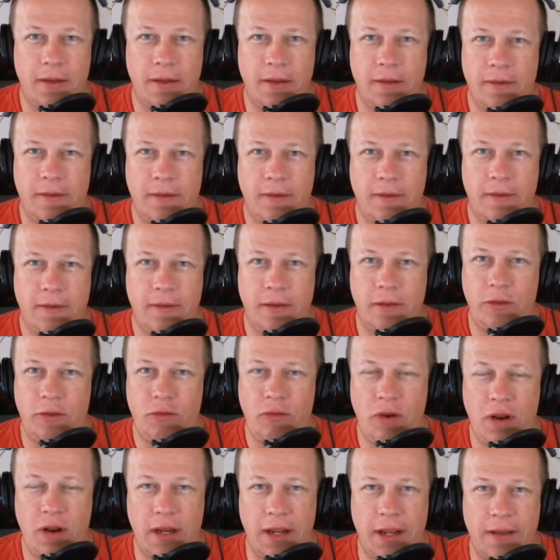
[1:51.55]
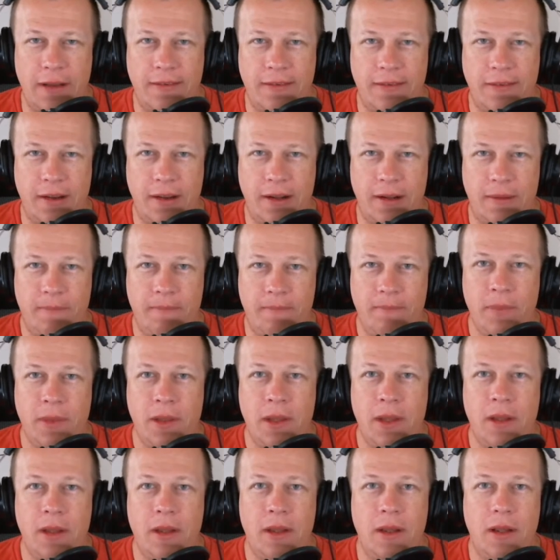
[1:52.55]
It's tricky to get set up,
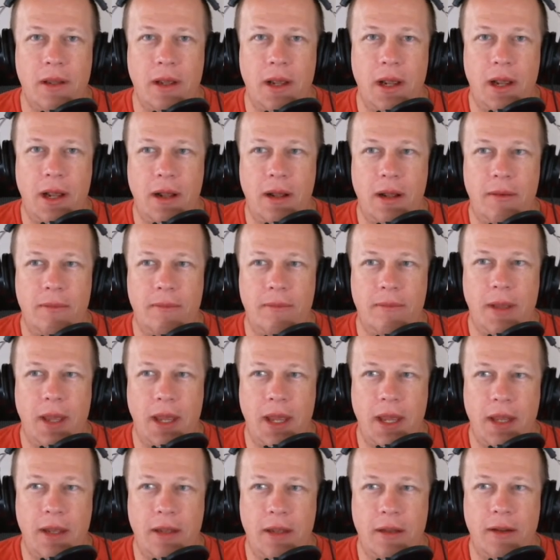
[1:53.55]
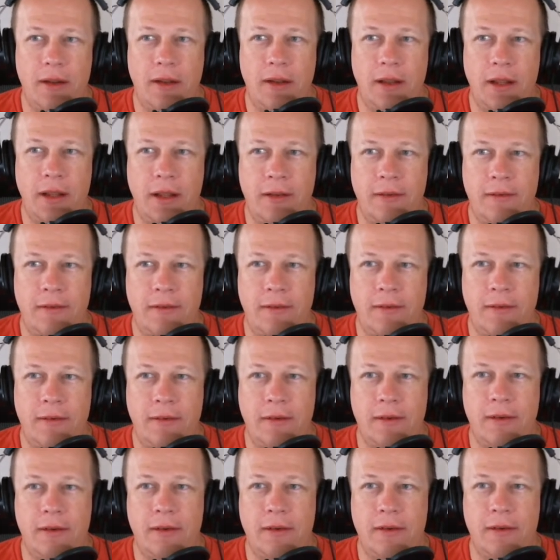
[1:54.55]
and it's